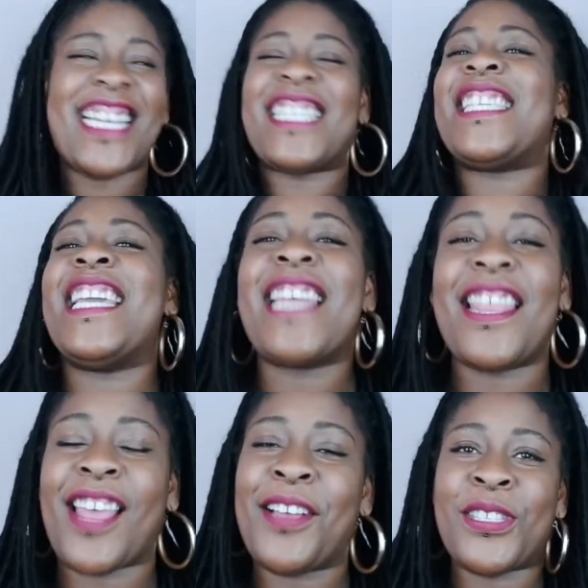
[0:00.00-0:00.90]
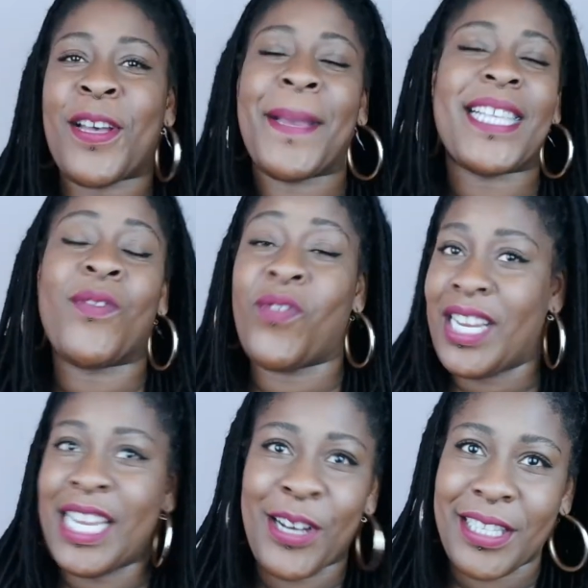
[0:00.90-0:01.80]
You can see that those topics
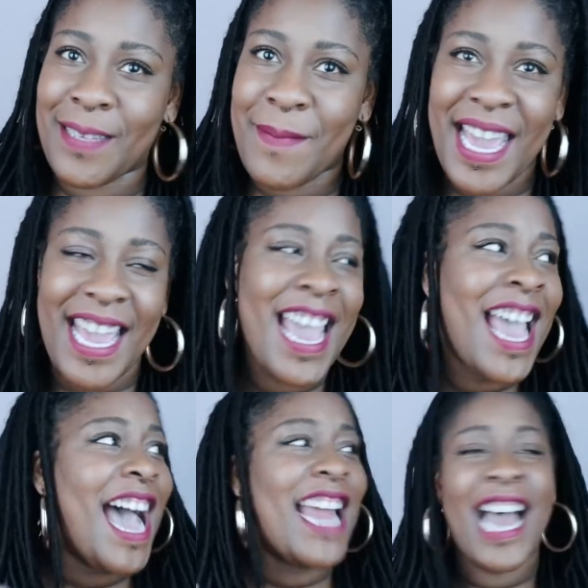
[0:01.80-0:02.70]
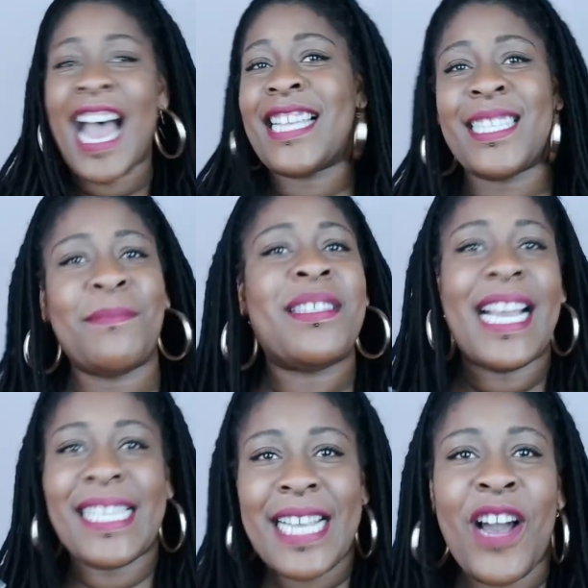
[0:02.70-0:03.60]
really got to me, and I had some
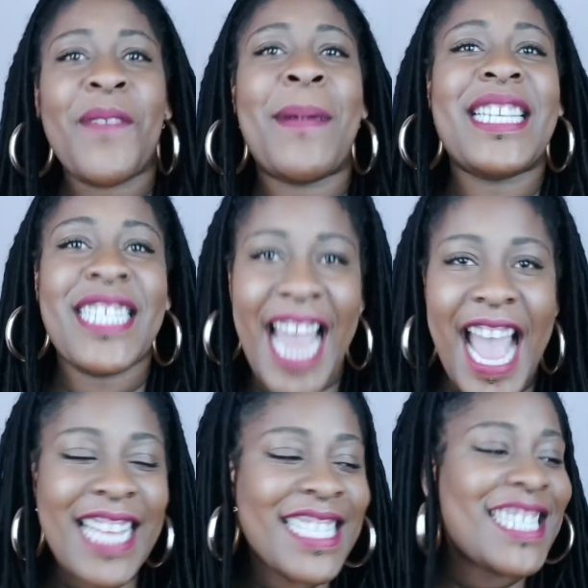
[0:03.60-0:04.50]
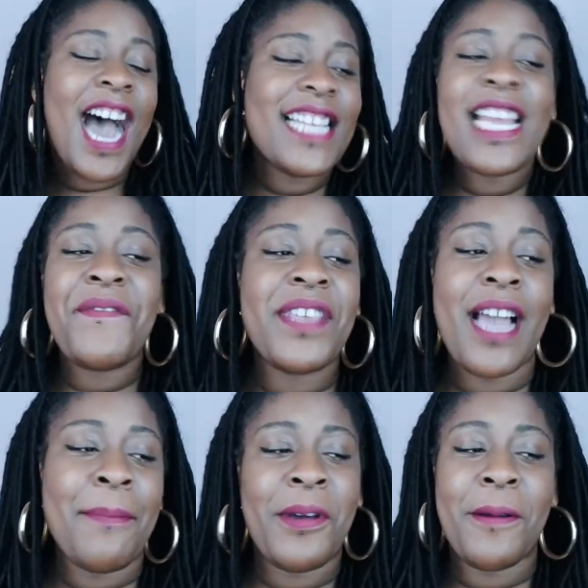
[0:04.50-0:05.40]
things to get off my chest. I don't even
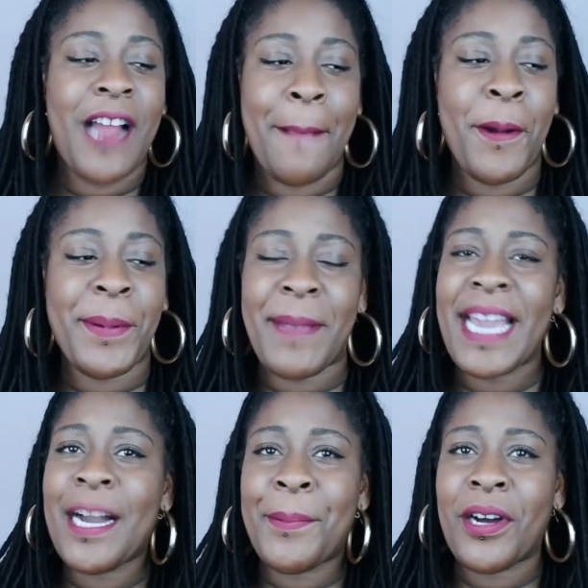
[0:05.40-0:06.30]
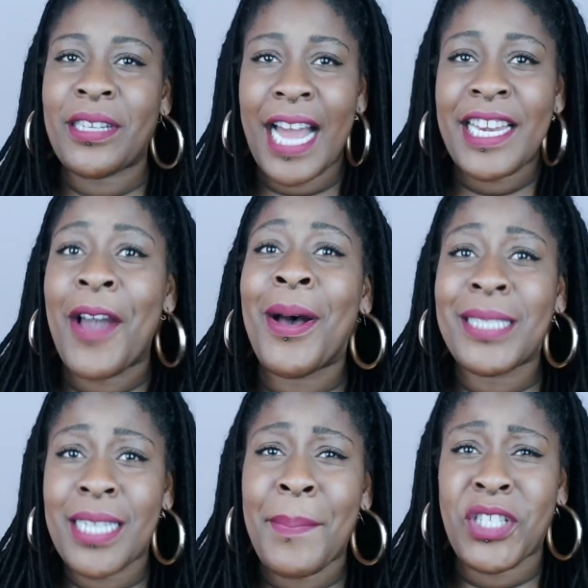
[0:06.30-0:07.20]
think I put like proper makeup on. I know I
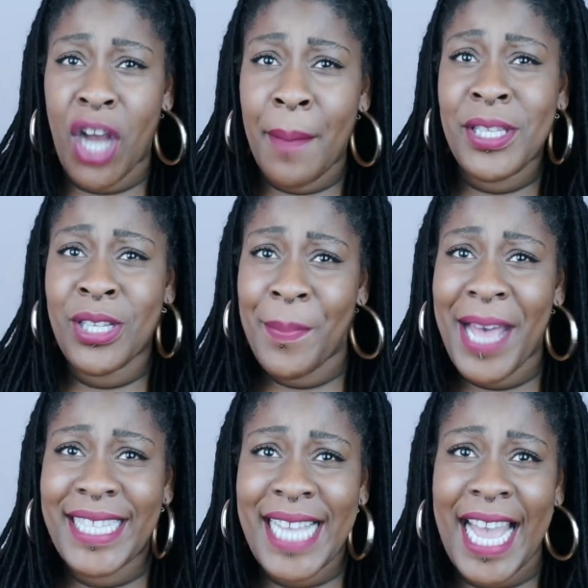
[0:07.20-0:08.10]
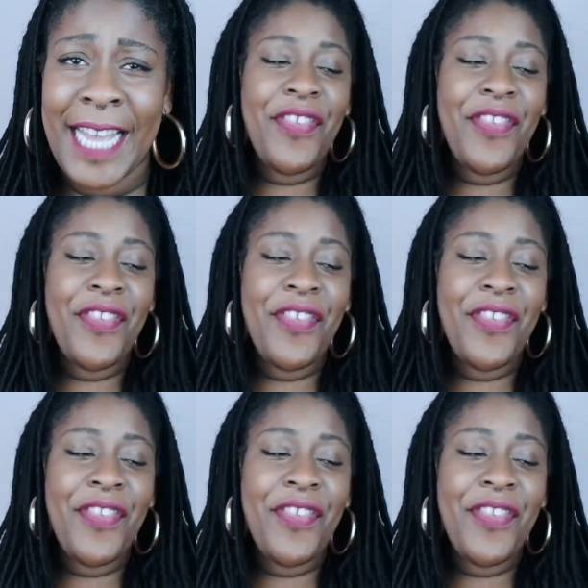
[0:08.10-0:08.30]
was in a pajama top that day.